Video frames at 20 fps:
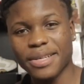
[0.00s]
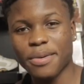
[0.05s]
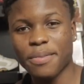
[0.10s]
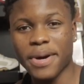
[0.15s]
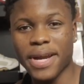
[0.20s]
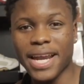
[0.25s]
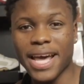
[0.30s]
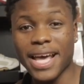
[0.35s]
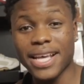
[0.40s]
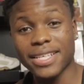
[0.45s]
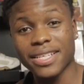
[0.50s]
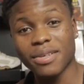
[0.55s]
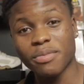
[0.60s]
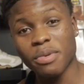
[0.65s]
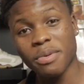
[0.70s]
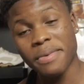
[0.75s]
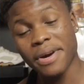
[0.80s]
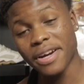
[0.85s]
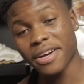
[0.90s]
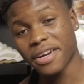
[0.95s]
about to ask her to
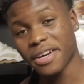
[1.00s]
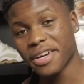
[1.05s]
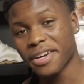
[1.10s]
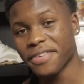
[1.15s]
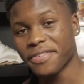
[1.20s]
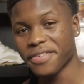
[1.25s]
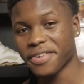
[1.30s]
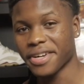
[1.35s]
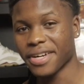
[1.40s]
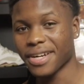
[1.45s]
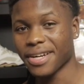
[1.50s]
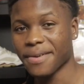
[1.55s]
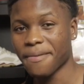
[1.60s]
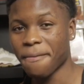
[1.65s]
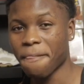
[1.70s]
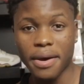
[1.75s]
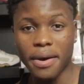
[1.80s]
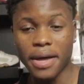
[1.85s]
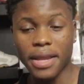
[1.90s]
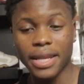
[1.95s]
be my girlfriend.
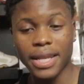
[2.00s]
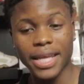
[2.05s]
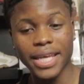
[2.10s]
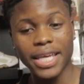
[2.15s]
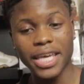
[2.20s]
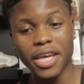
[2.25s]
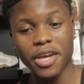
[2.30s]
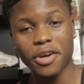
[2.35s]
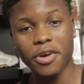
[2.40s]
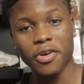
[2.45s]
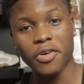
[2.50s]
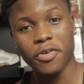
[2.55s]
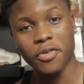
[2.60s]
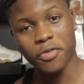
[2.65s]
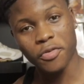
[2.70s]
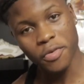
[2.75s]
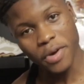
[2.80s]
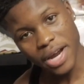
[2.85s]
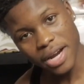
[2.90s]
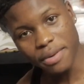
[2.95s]
Let's get
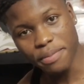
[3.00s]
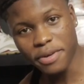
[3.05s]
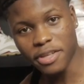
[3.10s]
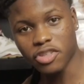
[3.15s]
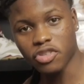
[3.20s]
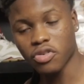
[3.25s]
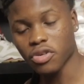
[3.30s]
right up into